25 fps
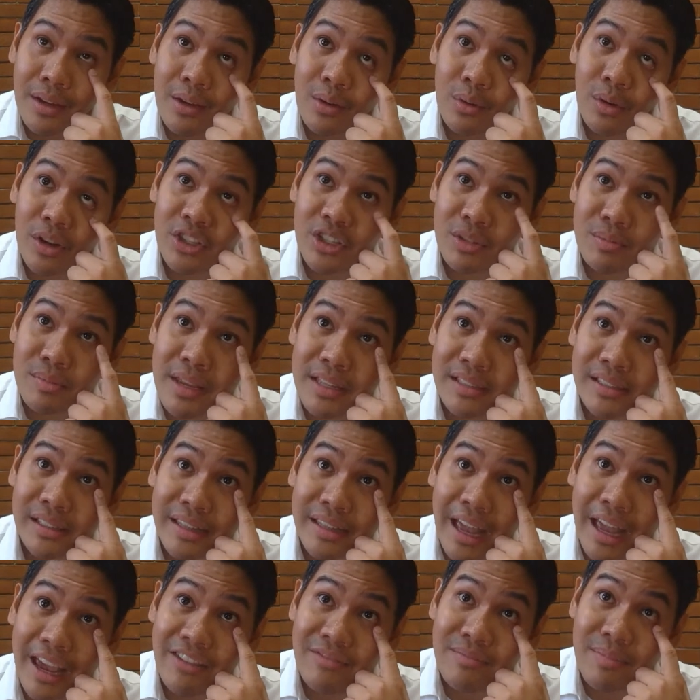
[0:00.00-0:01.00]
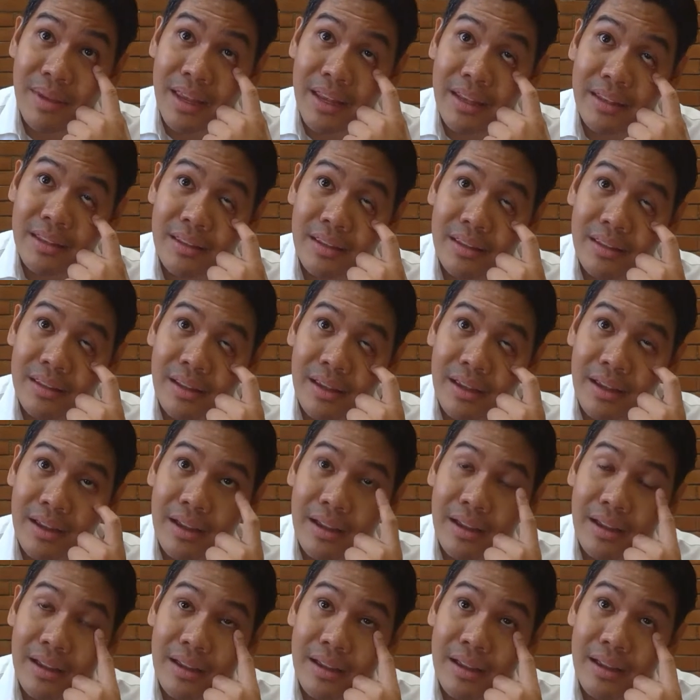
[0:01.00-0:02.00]
which means that I've been
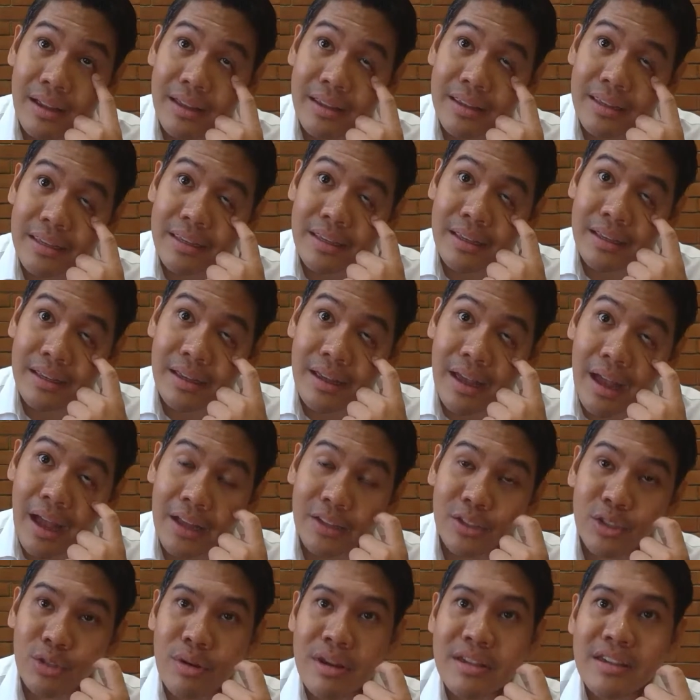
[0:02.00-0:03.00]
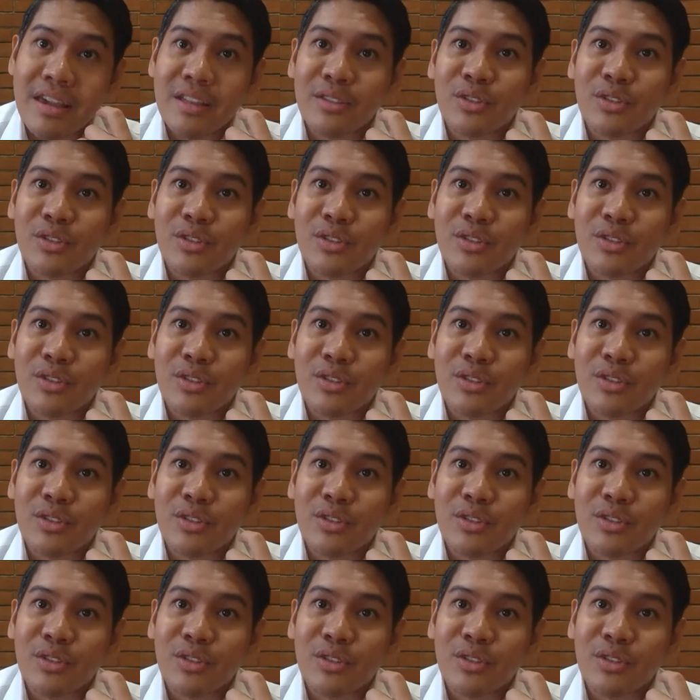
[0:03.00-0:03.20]
uh, drinking